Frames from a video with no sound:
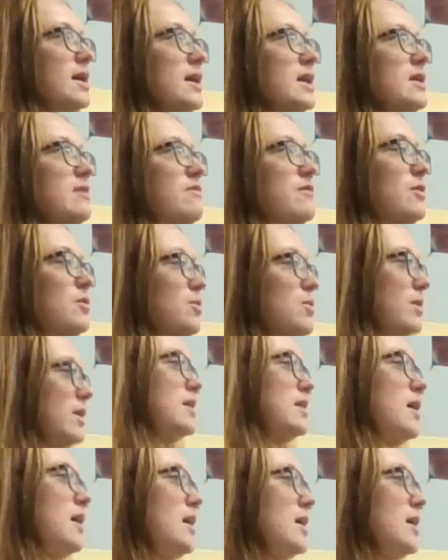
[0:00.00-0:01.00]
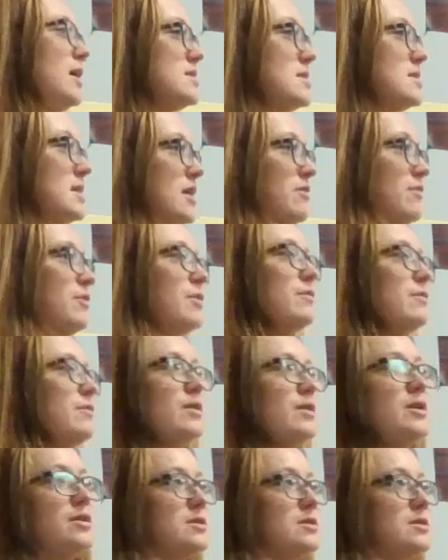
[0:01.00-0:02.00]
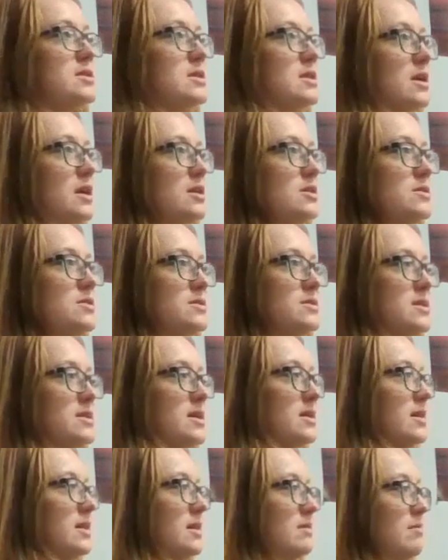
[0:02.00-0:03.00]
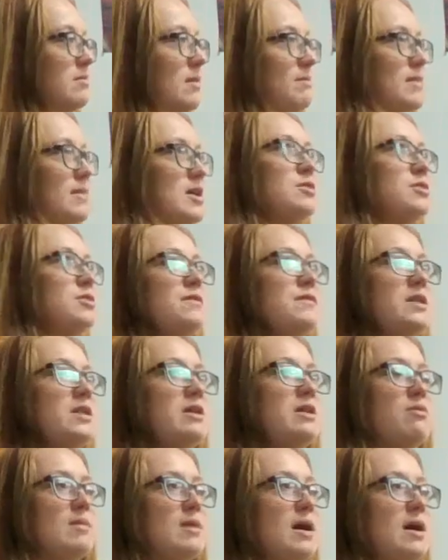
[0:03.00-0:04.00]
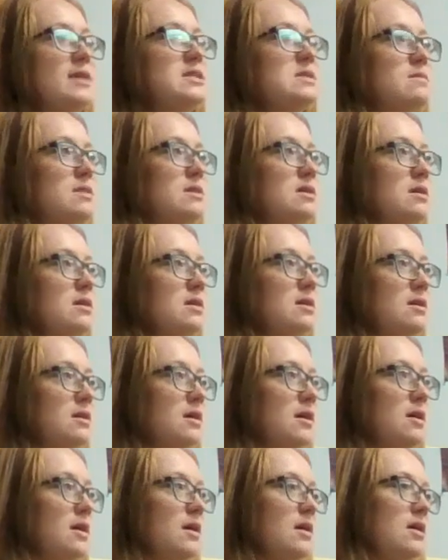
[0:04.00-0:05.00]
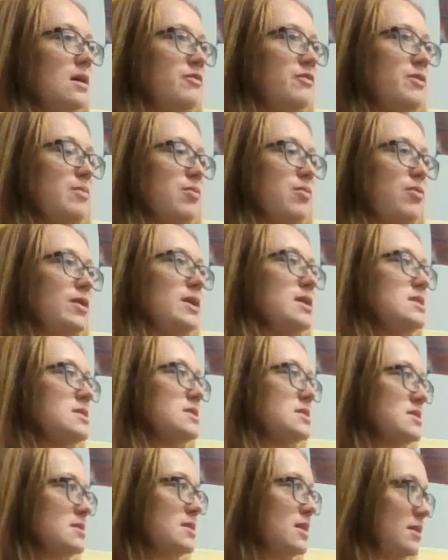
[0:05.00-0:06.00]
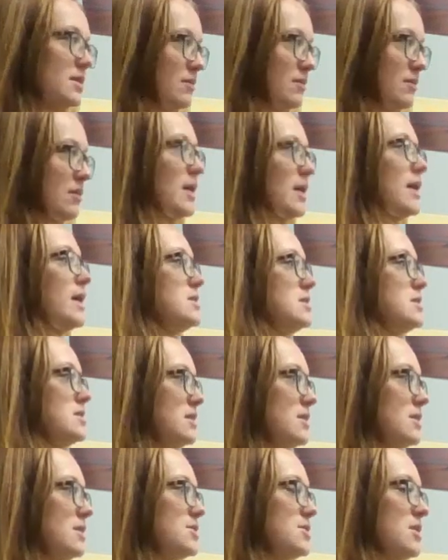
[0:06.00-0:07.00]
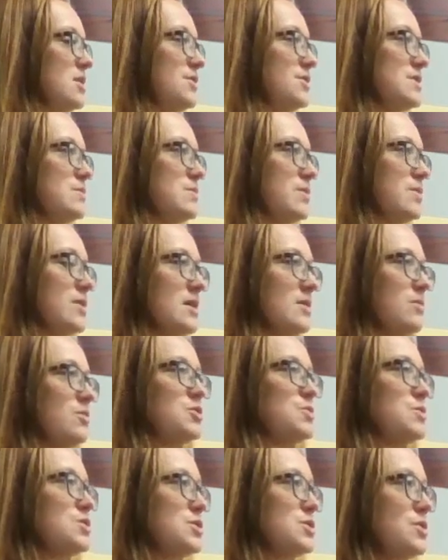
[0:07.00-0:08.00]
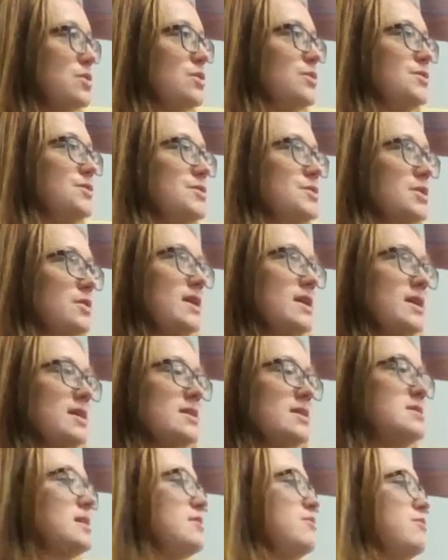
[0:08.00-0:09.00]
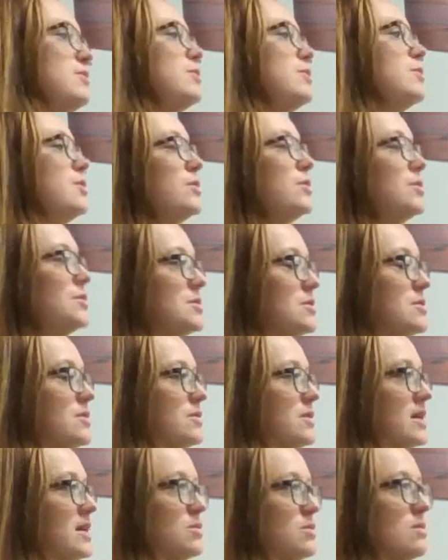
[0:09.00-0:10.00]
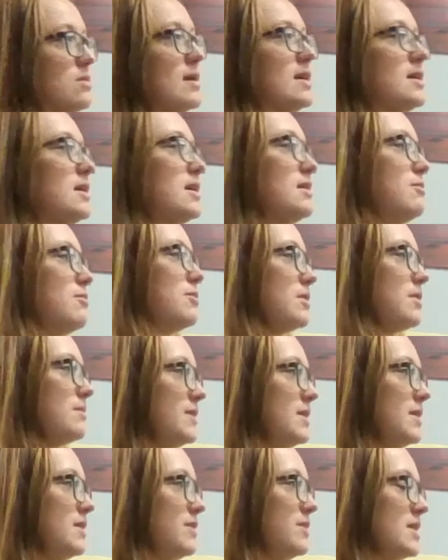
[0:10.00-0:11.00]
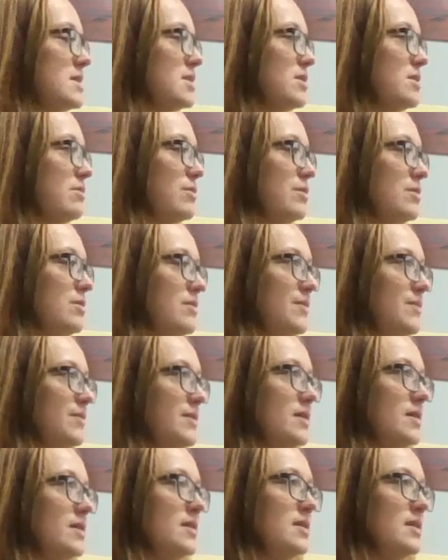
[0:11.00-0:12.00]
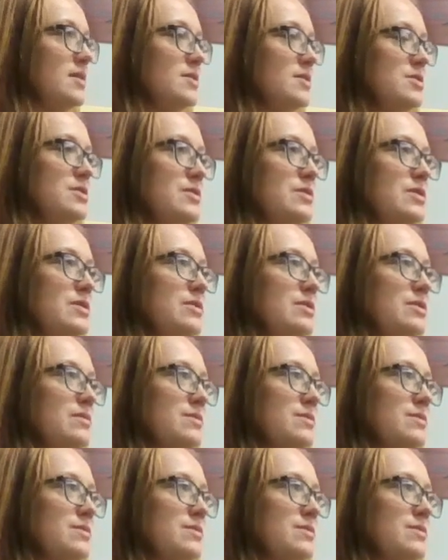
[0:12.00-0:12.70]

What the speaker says: and it felt really nice. And I feel very good today. So I was like, my good feeling reminds me of the pretty sunlight that I saw this morning, which was gold. So I guess I feel gold. So that's where mine came from, if that's helpful to you.